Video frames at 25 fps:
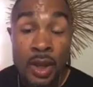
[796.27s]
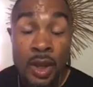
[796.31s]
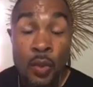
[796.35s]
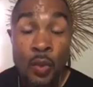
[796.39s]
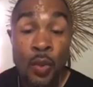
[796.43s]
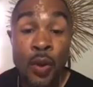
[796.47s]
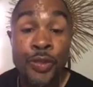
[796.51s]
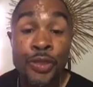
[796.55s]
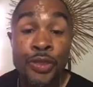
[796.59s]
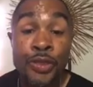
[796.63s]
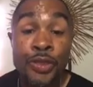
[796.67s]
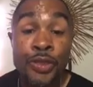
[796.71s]

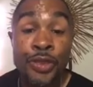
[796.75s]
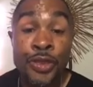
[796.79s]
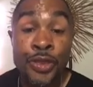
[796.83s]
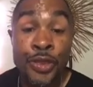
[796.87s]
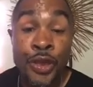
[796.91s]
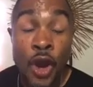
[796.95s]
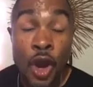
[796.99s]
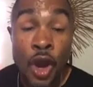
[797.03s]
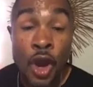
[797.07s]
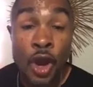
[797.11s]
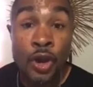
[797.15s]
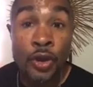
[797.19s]
with
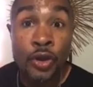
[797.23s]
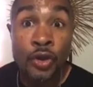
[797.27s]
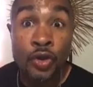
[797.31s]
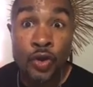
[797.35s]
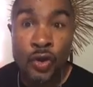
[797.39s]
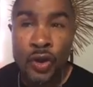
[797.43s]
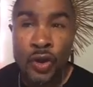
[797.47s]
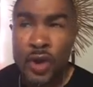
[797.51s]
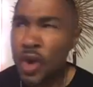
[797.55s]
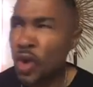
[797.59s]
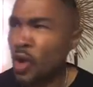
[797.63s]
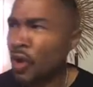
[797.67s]
3rd
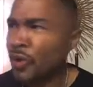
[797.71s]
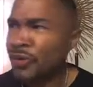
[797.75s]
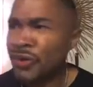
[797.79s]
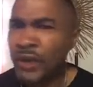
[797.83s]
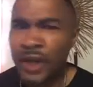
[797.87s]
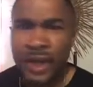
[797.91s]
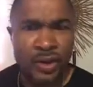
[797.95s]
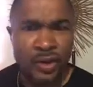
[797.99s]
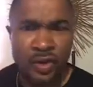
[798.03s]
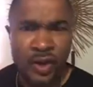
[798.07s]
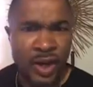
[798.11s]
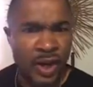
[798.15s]
degree or
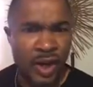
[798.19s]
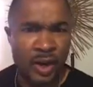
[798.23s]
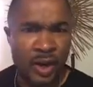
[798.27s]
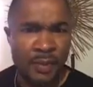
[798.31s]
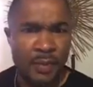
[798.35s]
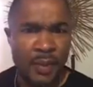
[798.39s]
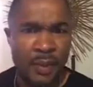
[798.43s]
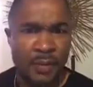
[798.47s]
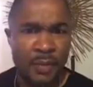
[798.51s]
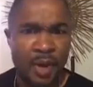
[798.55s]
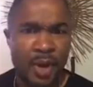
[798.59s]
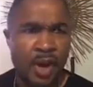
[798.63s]
2nd degree, I can't
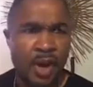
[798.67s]
remember,